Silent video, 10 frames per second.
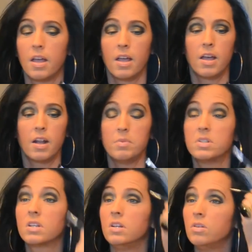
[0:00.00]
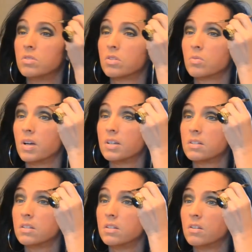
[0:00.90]
And I'm just going to use the
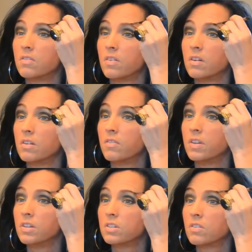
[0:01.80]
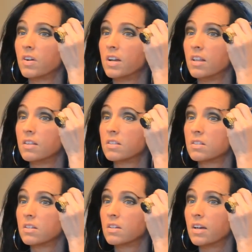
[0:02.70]
rest to finish defining
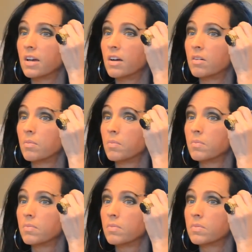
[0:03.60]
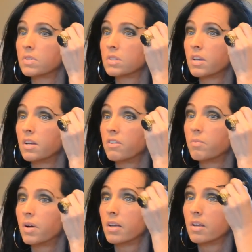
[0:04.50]
this outside of
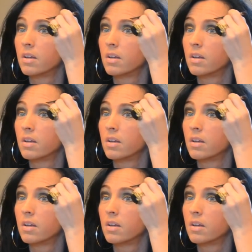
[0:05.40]
my